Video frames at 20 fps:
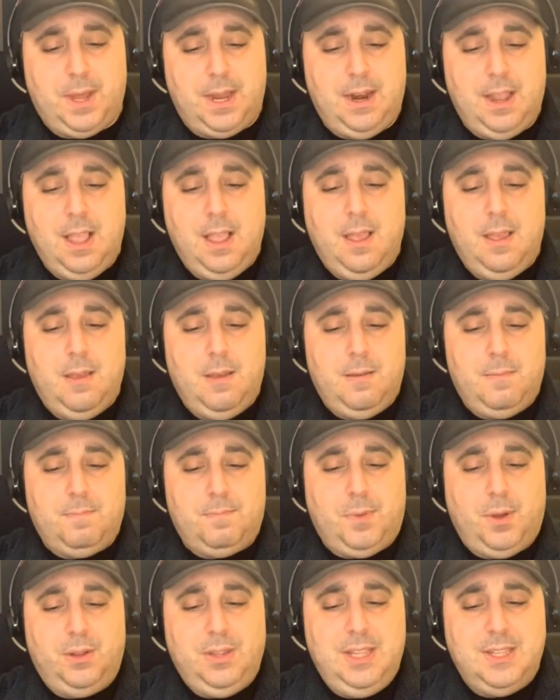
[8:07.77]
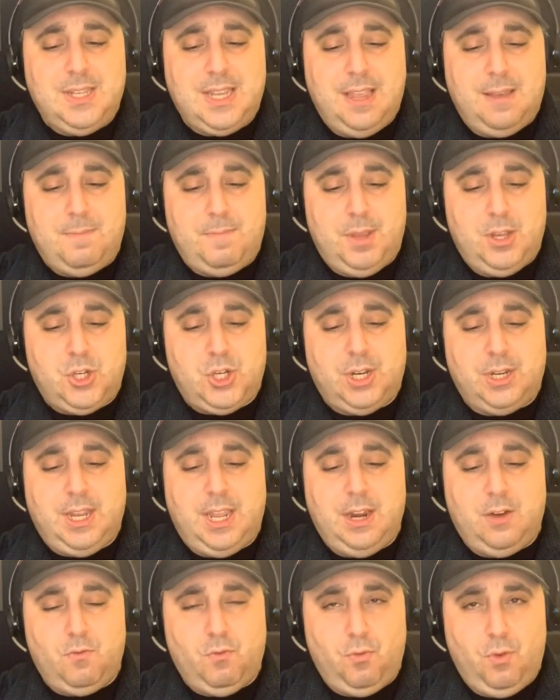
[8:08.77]
But Bolden's ambition
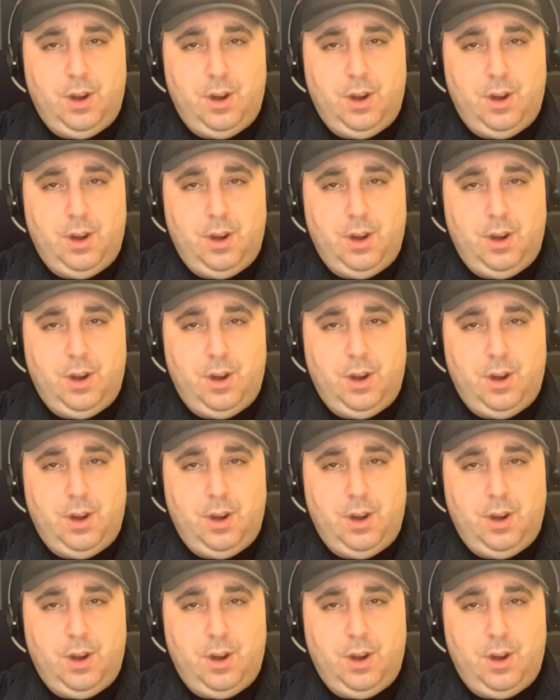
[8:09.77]
can